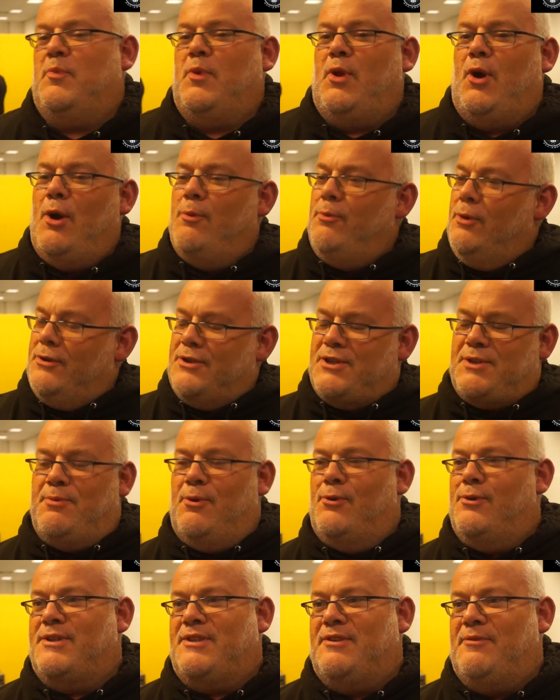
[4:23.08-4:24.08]
I'm not the
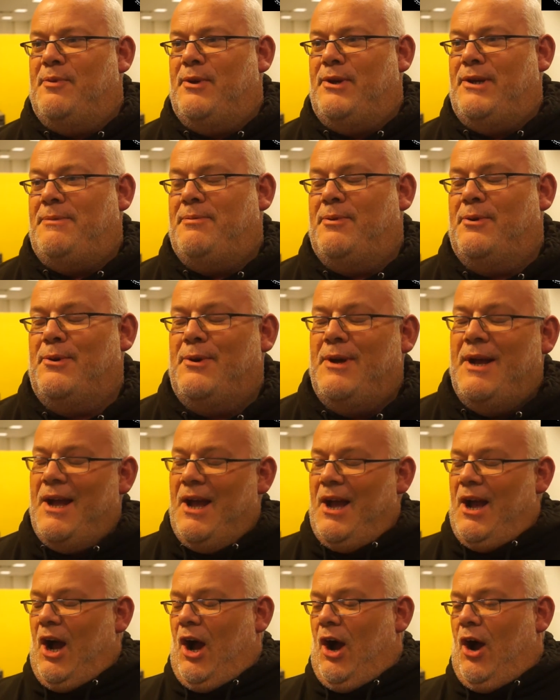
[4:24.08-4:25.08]
smallest of people.
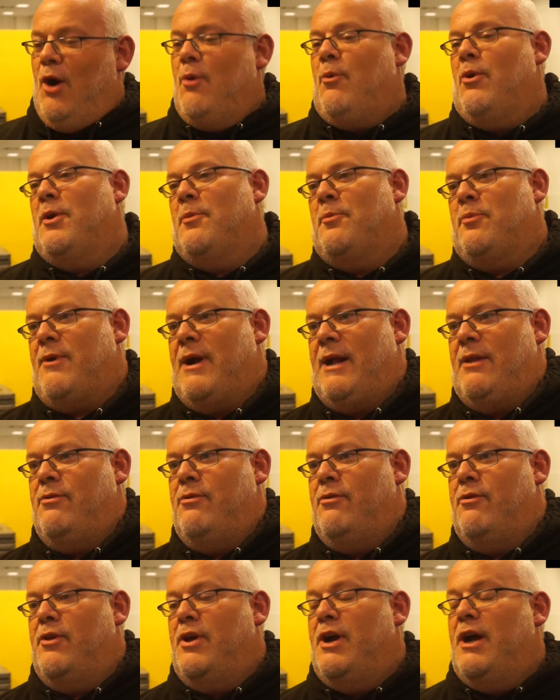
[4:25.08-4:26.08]
I want a
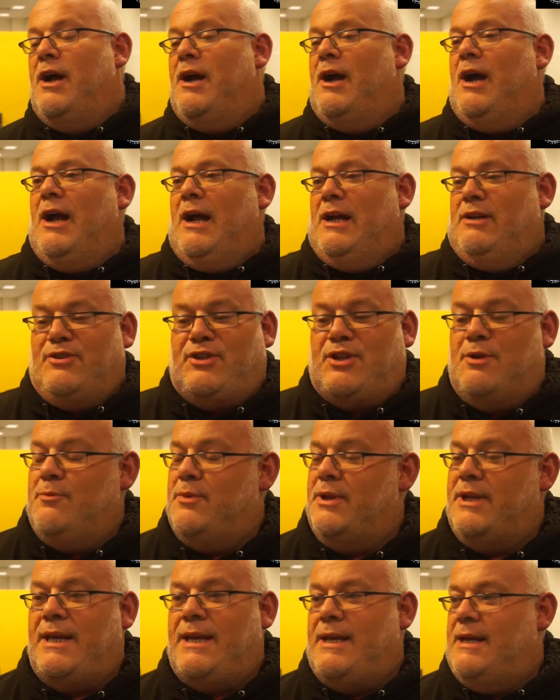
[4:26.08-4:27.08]
brand that
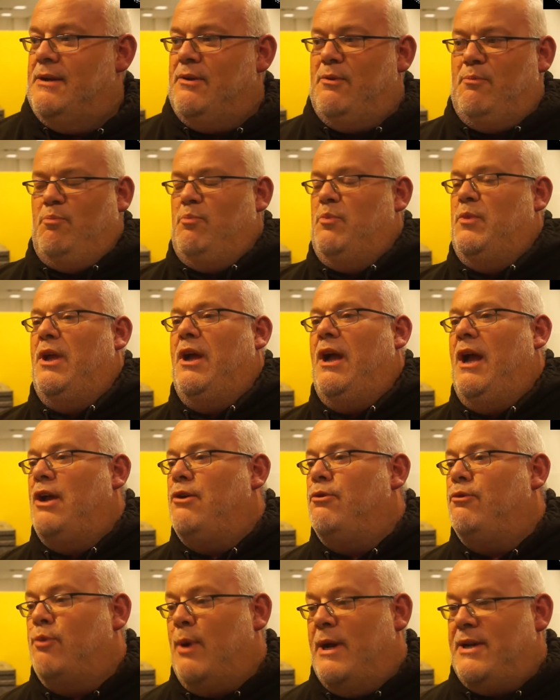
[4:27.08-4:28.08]
somebody
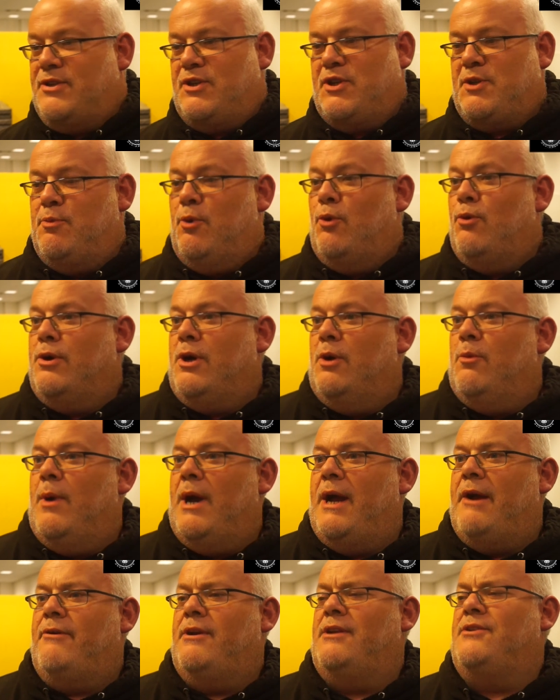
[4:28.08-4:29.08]
who wears a small can
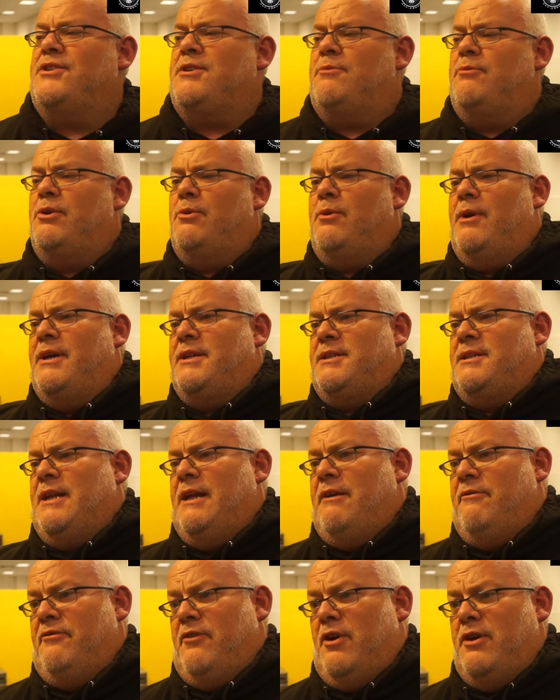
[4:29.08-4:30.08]
wear it and somebody who wears an
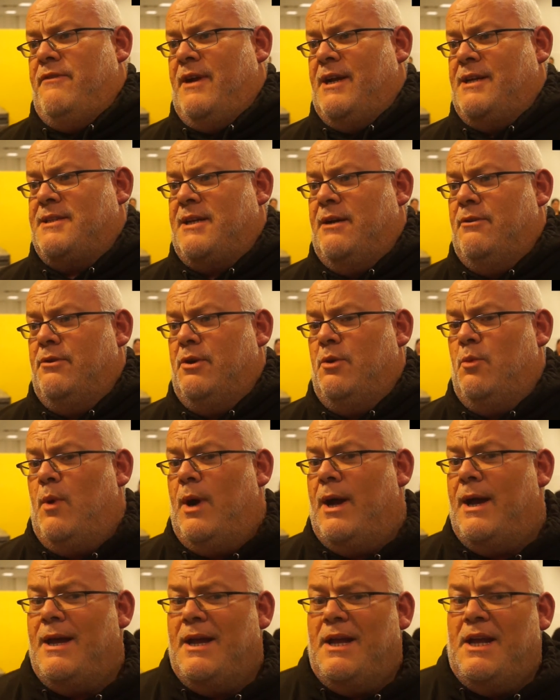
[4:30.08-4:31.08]
5XL can
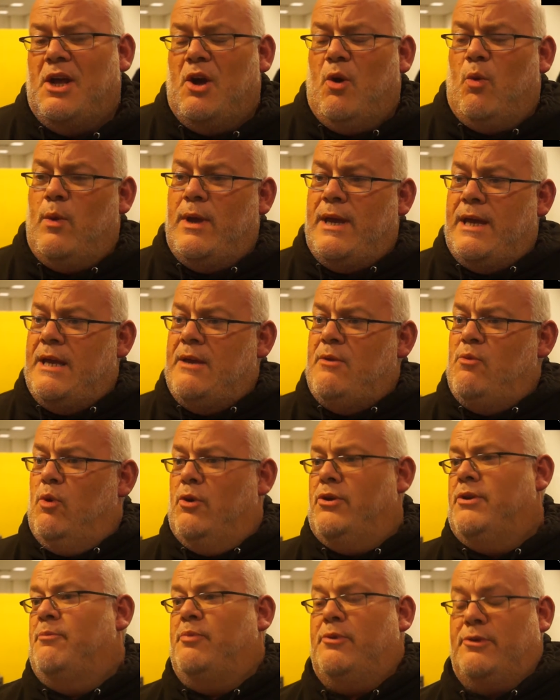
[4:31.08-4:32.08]
wear. We
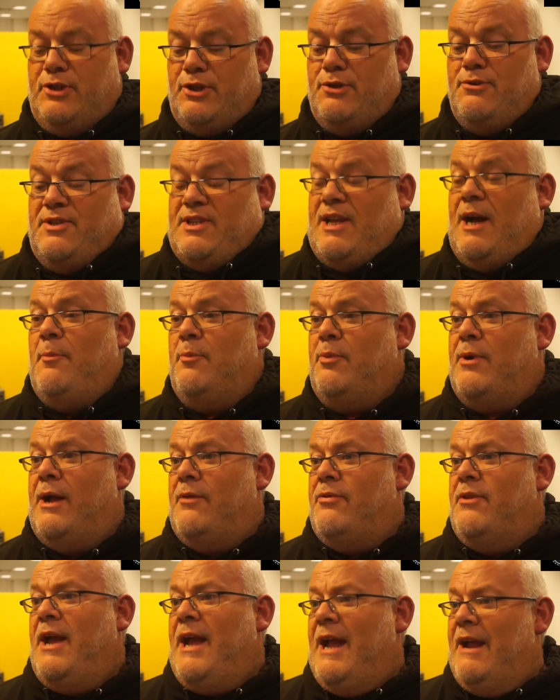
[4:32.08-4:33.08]
want to produce that
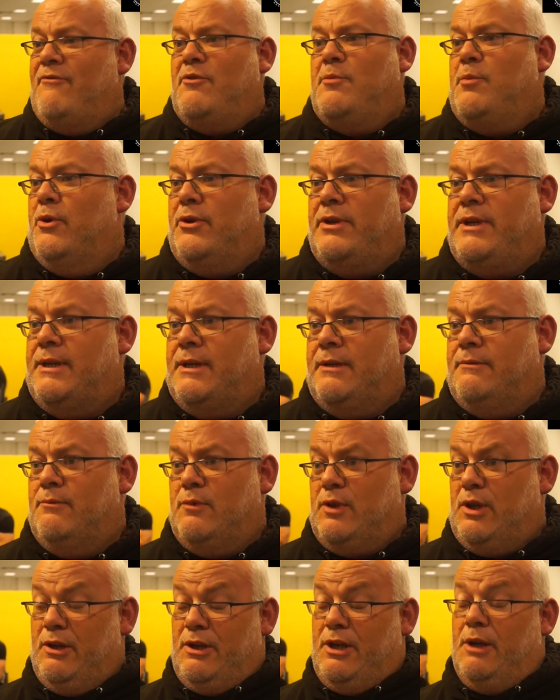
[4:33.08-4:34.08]
brand that everybody
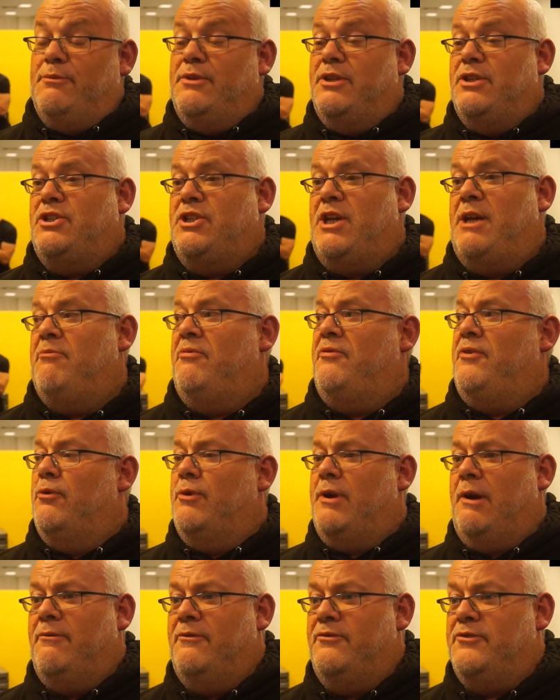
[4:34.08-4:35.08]
can come to the gym, feel
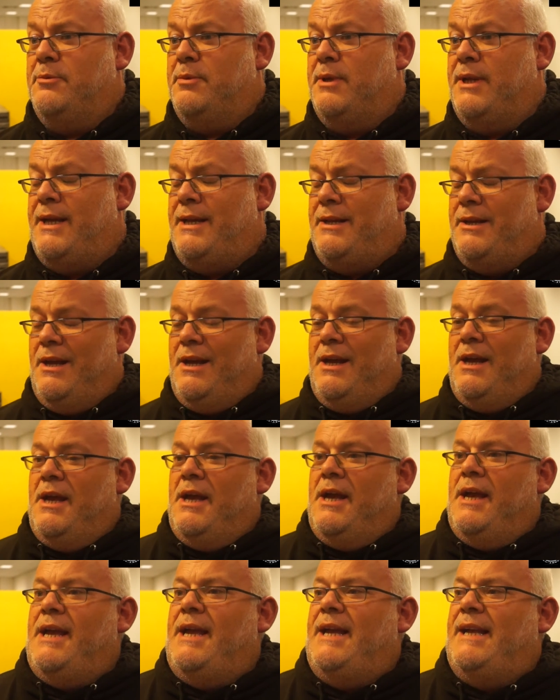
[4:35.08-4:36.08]
comfortable in.
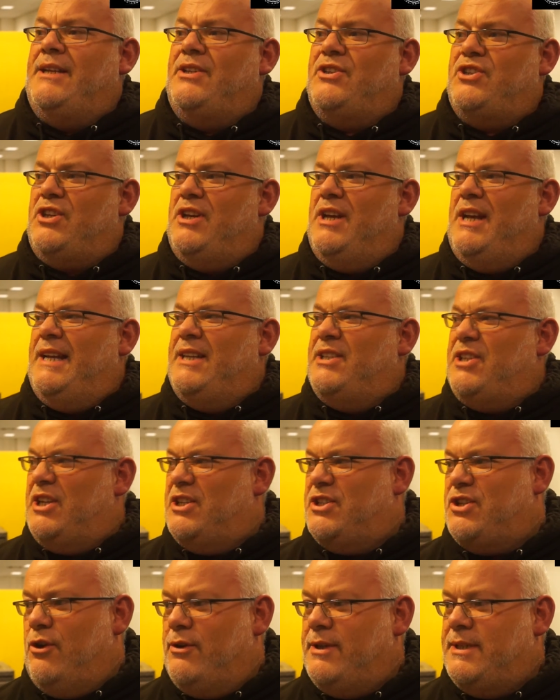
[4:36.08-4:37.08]
It's
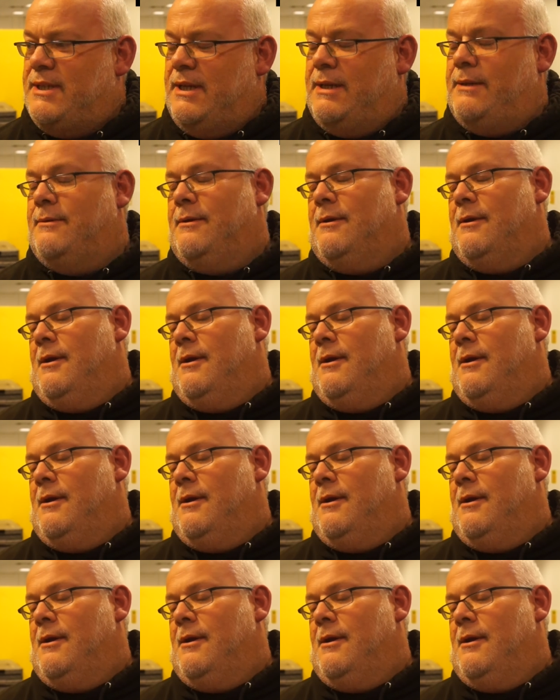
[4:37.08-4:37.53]
exciting.